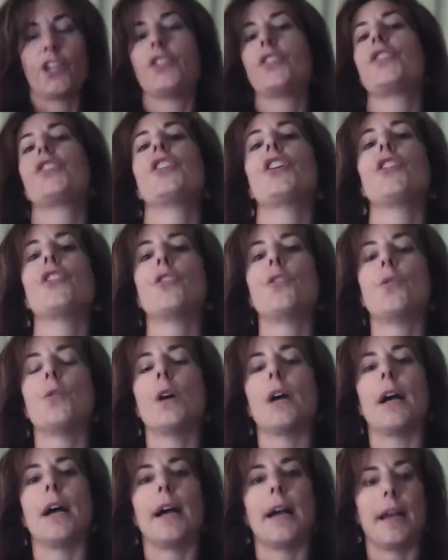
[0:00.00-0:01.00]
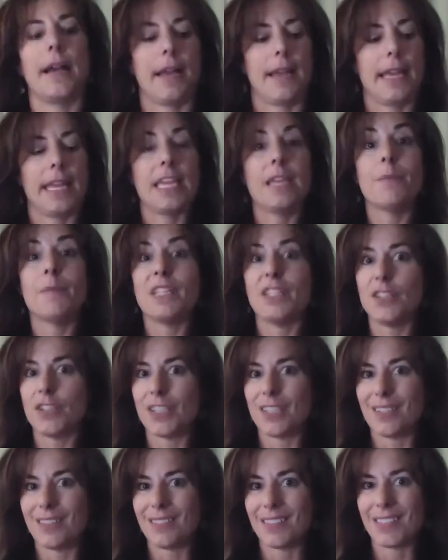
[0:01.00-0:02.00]
So
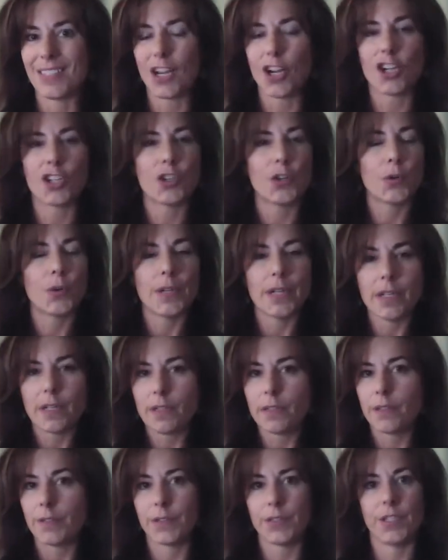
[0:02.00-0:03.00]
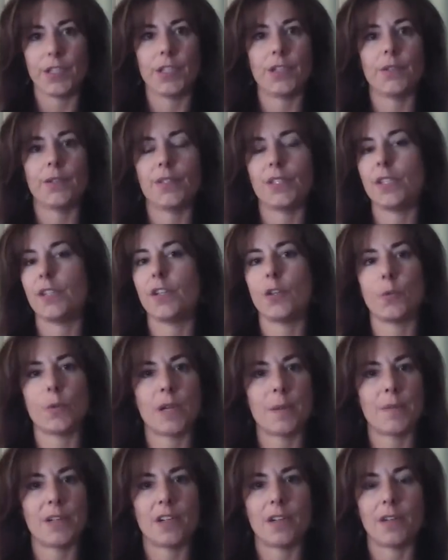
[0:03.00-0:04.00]
images are critical to use in your
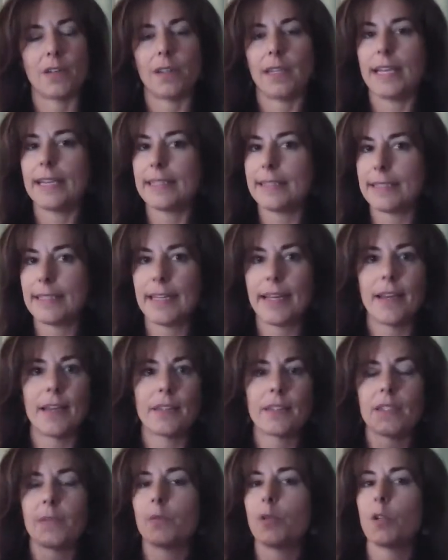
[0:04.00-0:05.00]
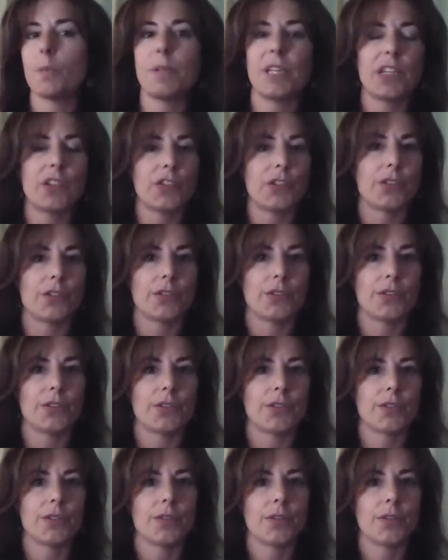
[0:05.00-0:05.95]
webinar. Less text, more pictures.